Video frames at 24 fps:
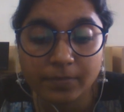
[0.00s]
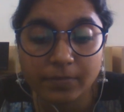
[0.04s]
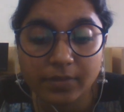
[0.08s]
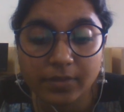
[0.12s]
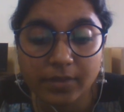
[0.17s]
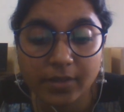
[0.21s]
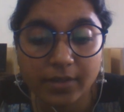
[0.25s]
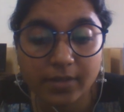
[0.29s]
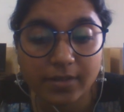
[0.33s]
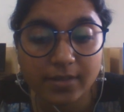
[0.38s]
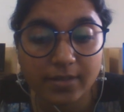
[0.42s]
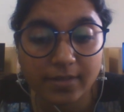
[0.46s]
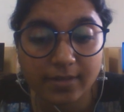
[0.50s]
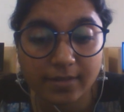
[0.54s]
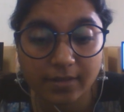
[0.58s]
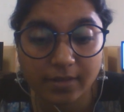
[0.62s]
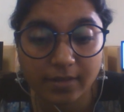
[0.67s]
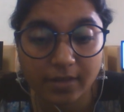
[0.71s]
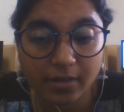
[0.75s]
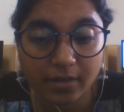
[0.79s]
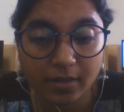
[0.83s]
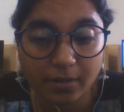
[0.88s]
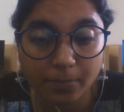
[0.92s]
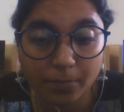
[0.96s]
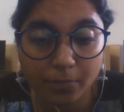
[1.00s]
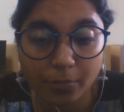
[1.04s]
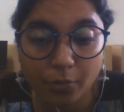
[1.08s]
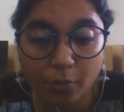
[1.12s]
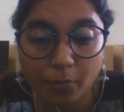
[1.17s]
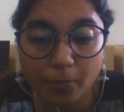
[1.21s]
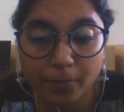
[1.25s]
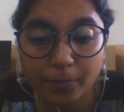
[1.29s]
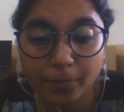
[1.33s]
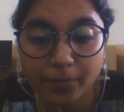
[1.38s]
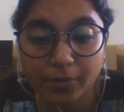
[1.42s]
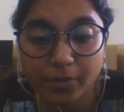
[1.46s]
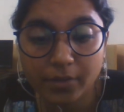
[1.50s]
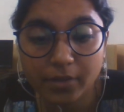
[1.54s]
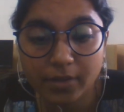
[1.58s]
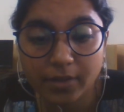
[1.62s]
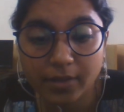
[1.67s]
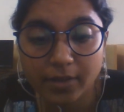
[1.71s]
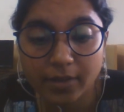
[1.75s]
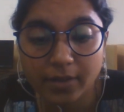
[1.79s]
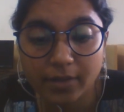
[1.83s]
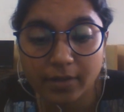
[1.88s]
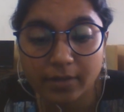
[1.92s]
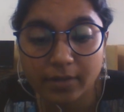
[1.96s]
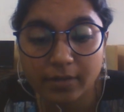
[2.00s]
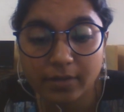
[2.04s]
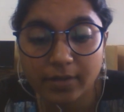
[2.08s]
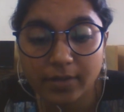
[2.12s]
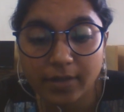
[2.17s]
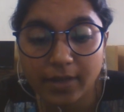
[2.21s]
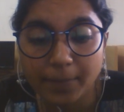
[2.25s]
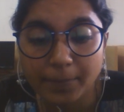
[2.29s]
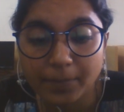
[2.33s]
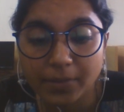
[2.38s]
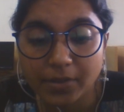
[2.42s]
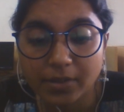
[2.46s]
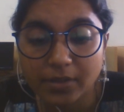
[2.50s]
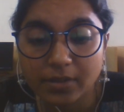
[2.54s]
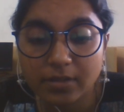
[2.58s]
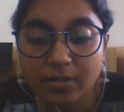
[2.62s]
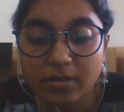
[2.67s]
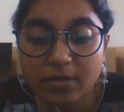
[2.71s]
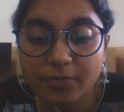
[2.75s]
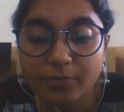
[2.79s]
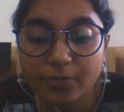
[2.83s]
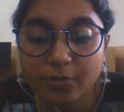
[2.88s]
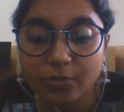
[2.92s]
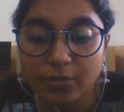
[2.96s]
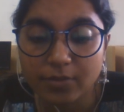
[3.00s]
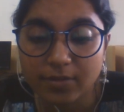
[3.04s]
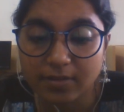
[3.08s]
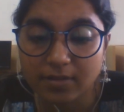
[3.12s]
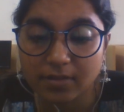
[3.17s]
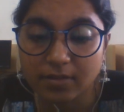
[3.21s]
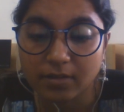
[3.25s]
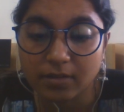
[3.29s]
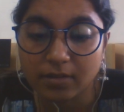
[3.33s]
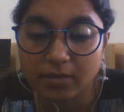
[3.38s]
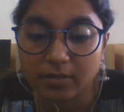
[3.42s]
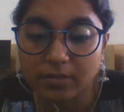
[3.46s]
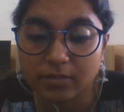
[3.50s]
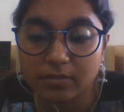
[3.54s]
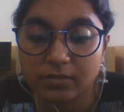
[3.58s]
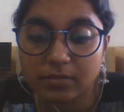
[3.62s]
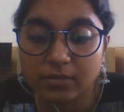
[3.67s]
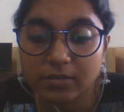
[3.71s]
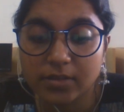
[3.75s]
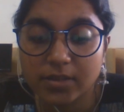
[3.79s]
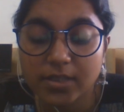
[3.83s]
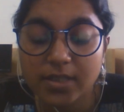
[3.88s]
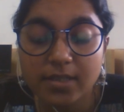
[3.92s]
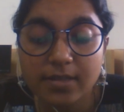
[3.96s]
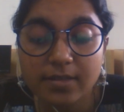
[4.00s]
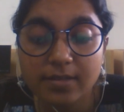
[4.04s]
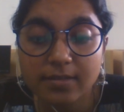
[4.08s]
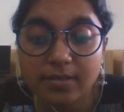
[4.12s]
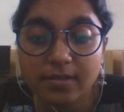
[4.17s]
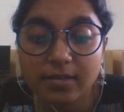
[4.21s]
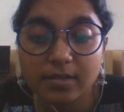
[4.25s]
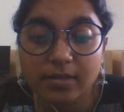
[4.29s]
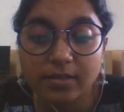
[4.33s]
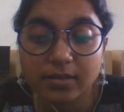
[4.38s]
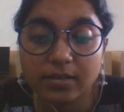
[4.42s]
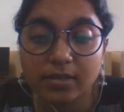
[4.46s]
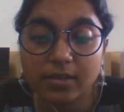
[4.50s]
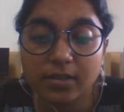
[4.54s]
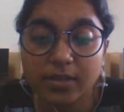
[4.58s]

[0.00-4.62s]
then sclera proper and lamina fusca. These are the